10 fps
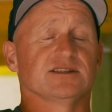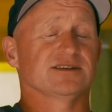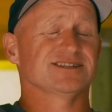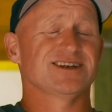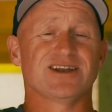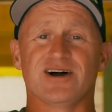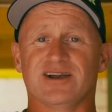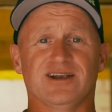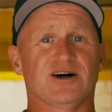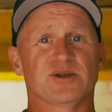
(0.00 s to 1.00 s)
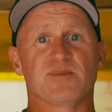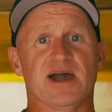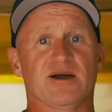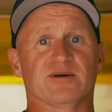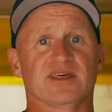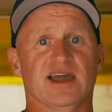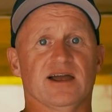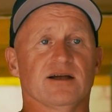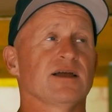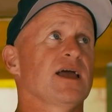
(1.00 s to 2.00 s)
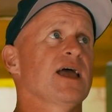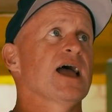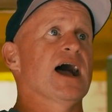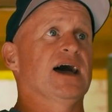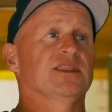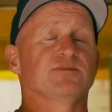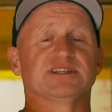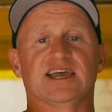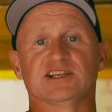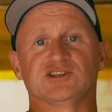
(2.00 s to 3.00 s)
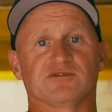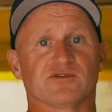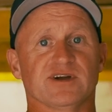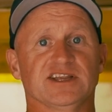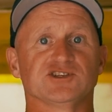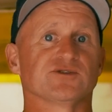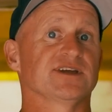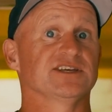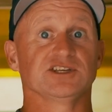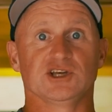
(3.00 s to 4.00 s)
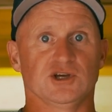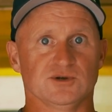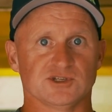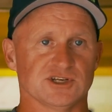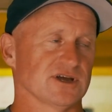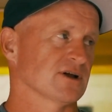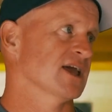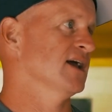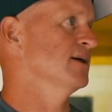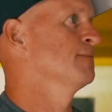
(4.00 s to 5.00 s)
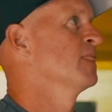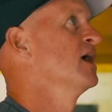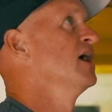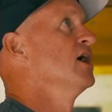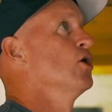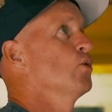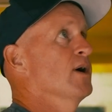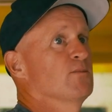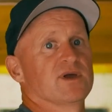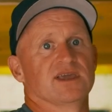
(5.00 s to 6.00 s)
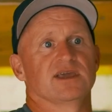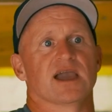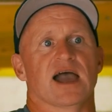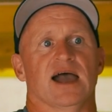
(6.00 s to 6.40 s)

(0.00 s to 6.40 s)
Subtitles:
There's not a lot of power there and the potential for injury is huge, okay? When we